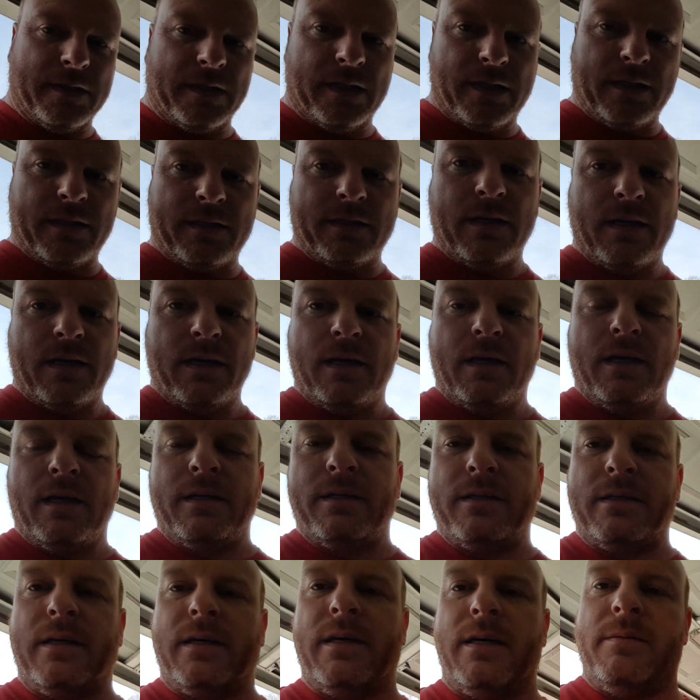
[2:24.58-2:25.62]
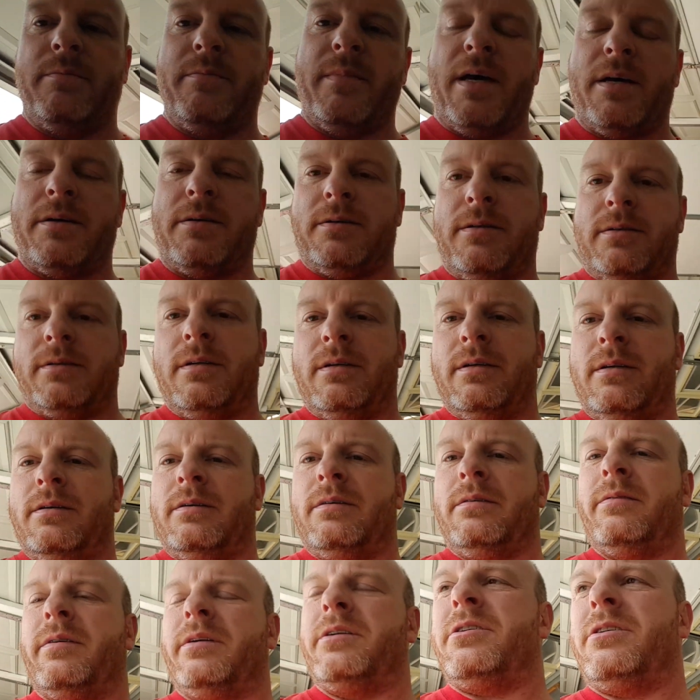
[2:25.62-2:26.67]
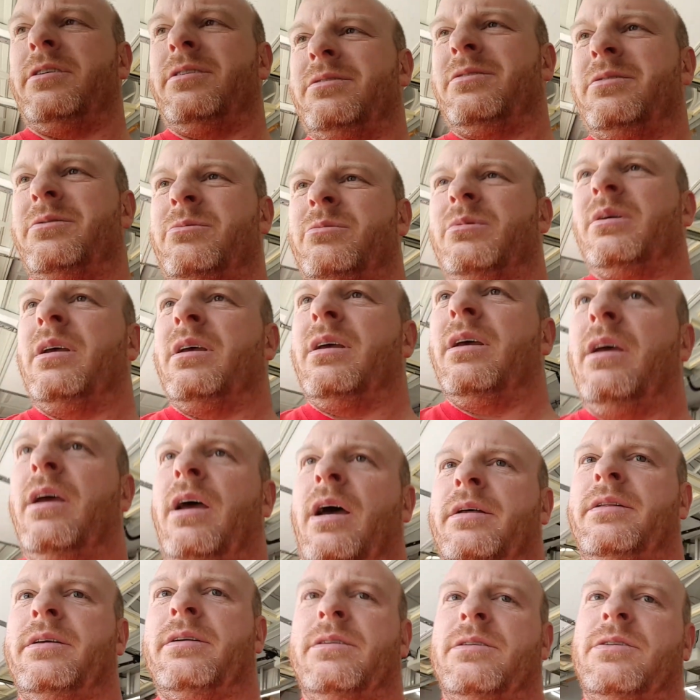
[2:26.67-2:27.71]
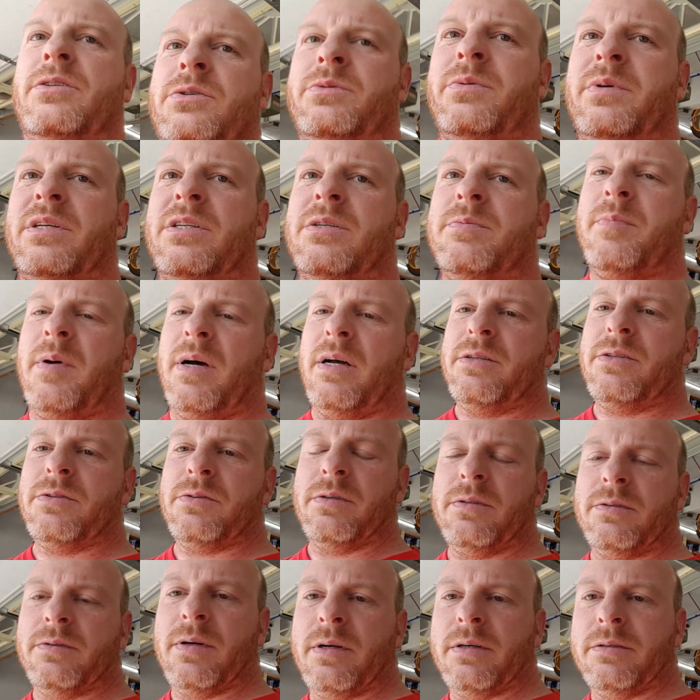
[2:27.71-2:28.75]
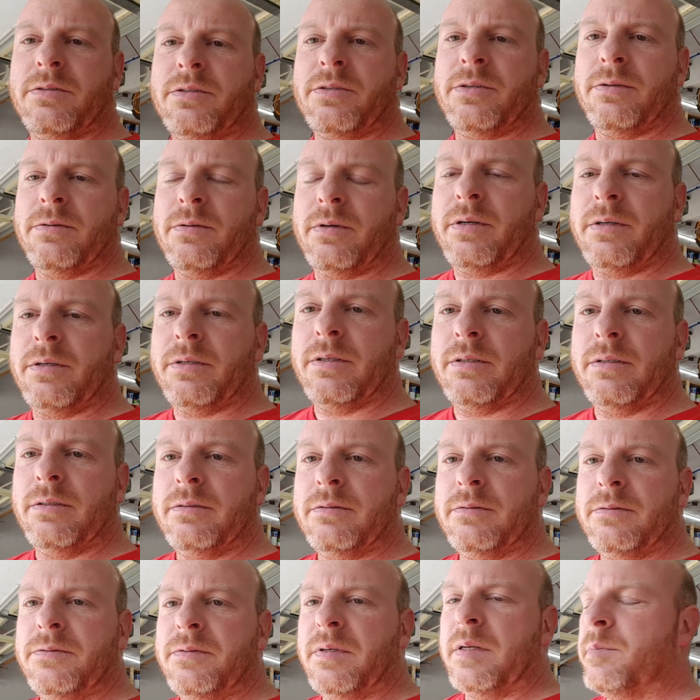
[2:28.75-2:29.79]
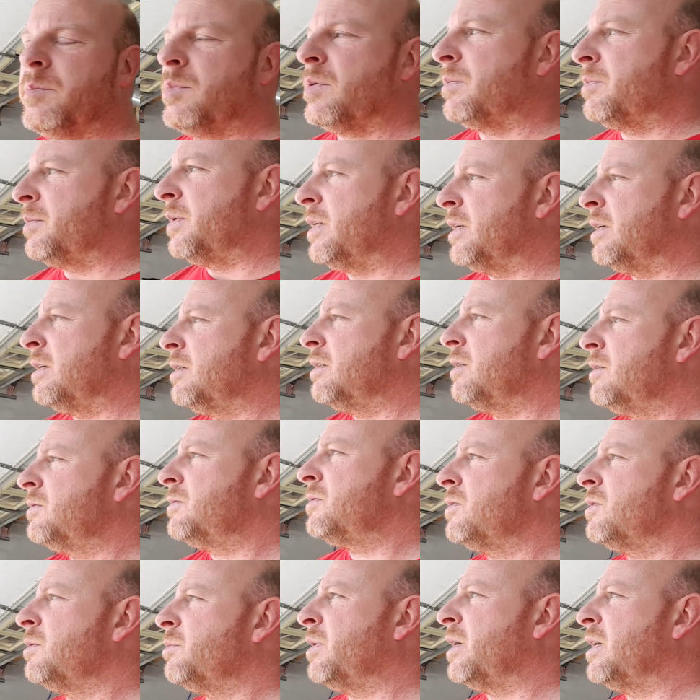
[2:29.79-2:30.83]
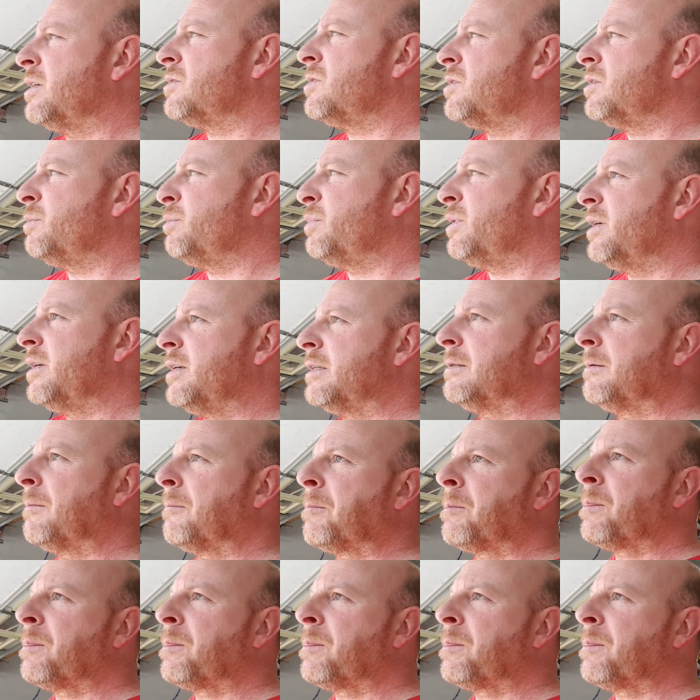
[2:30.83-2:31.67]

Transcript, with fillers: need to cut metal, which is, I think the sweet spot's right around 200 feet per minute for a bandsaw blade.